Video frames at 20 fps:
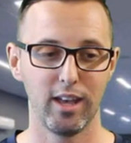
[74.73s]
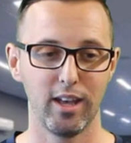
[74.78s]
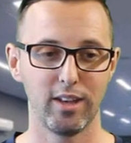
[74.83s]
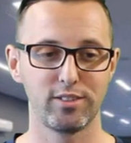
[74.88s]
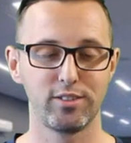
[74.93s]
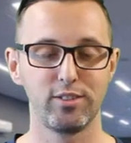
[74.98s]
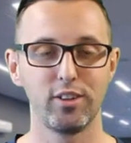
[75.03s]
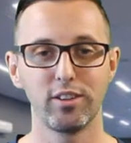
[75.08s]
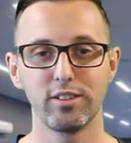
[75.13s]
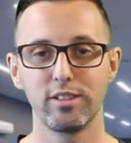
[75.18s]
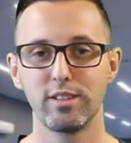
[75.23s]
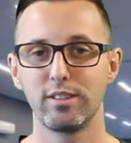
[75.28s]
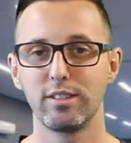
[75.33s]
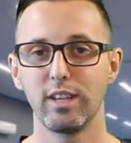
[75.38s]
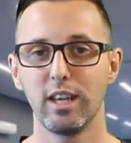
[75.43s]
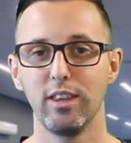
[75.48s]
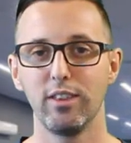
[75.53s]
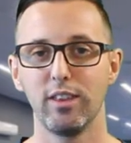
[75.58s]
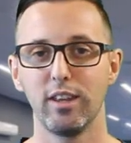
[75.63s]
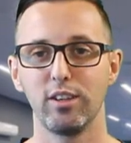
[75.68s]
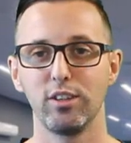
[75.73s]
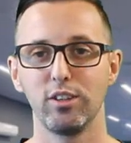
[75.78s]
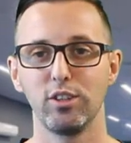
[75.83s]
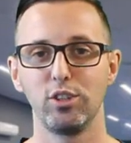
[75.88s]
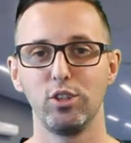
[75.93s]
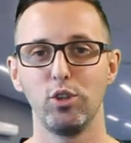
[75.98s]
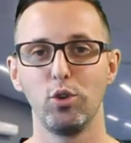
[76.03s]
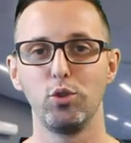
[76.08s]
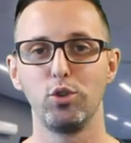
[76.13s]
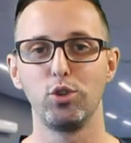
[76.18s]
it's not to say that
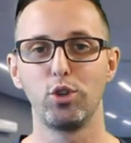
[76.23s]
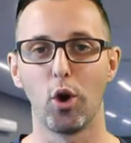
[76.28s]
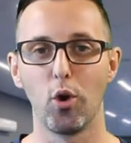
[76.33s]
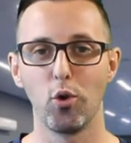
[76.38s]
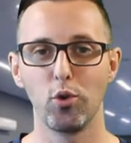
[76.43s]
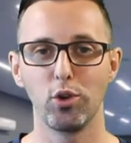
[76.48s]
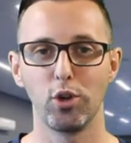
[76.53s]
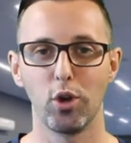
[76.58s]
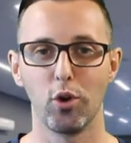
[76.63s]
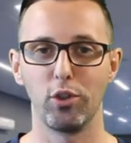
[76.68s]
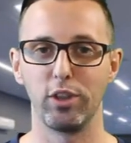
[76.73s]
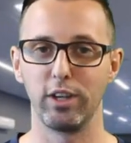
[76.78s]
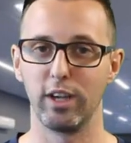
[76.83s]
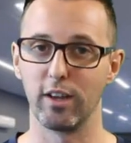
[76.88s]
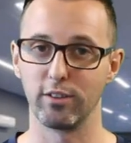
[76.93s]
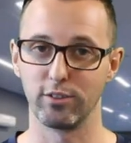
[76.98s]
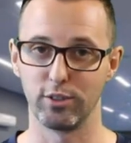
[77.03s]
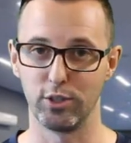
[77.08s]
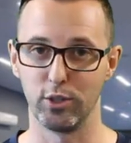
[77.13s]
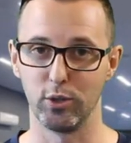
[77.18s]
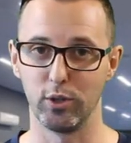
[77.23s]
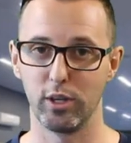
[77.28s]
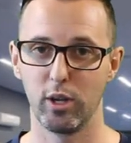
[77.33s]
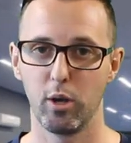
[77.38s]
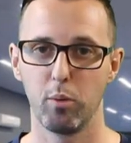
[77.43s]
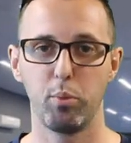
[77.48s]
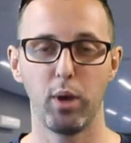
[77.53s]
you don't know the answer to it.